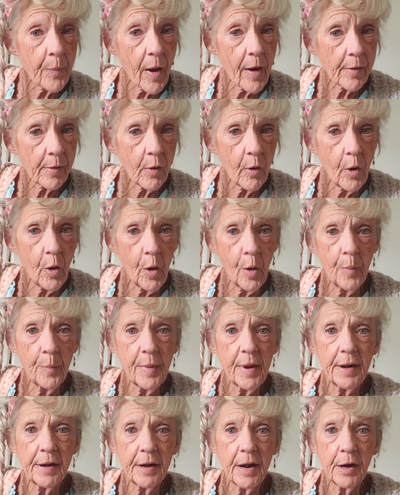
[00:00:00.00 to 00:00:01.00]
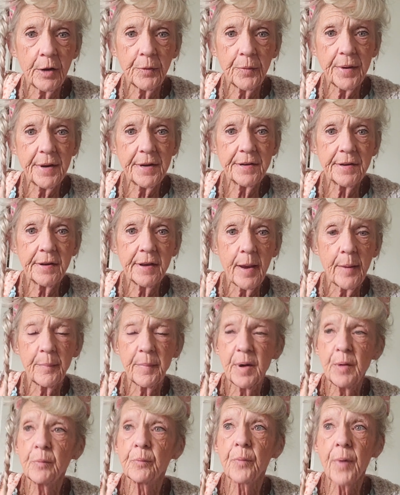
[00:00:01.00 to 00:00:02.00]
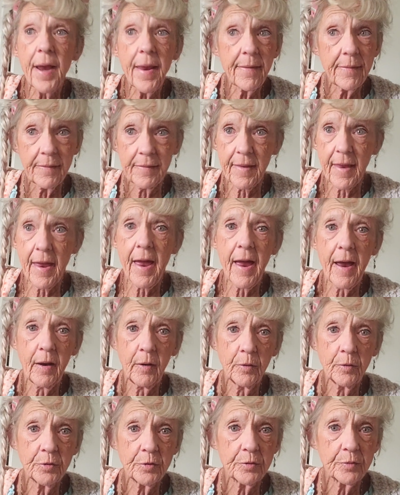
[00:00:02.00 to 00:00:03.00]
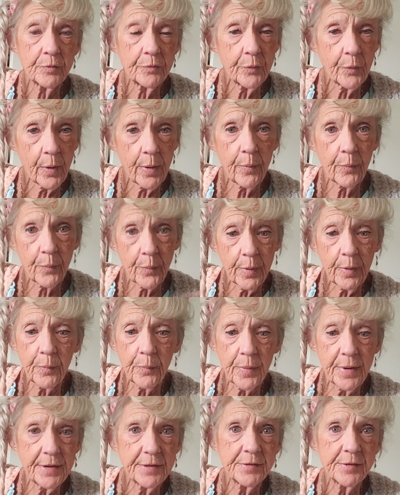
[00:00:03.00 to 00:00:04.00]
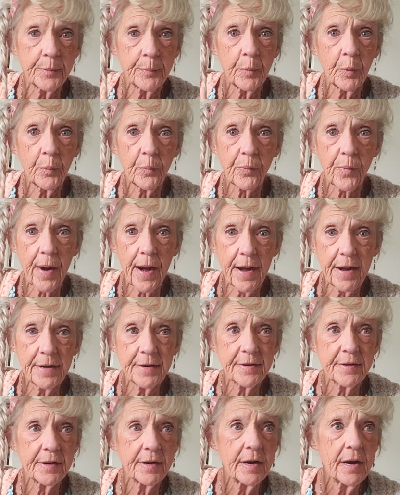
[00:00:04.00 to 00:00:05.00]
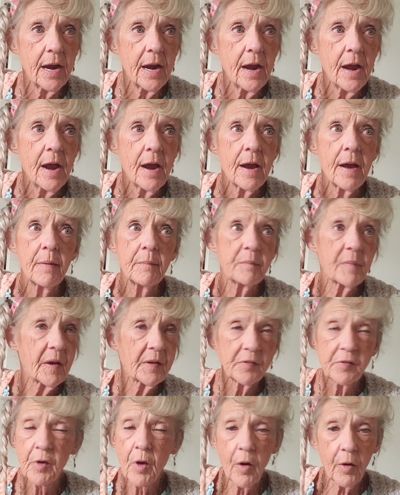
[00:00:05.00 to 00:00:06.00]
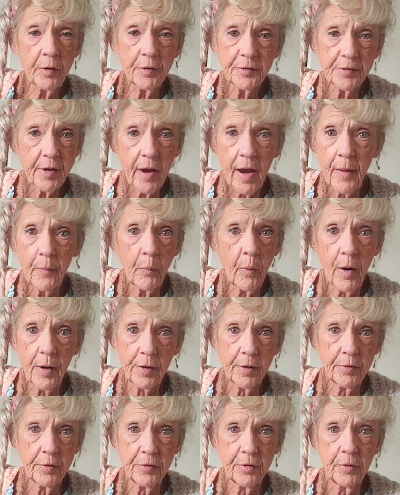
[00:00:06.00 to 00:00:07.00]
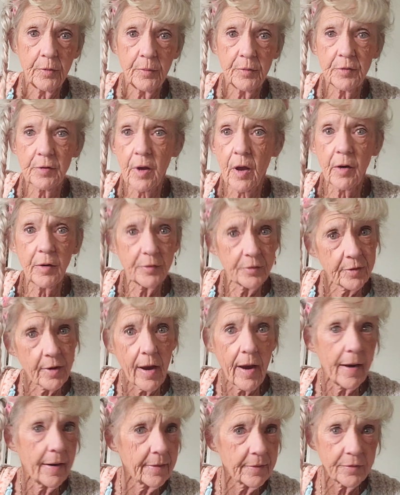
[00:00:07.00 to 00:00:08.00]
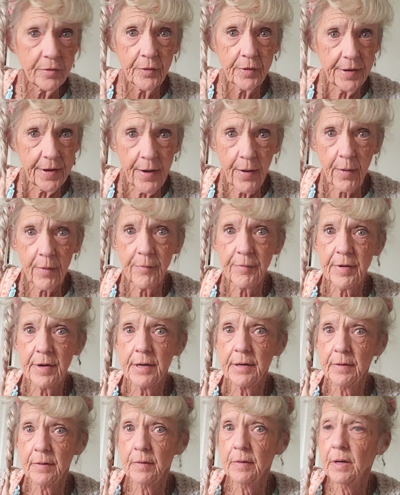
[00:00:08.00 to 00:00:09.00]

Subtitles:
bought a home and agreed to let me rent the house for a real reasonable rate, as long as I wanted to, as long as I took care of it,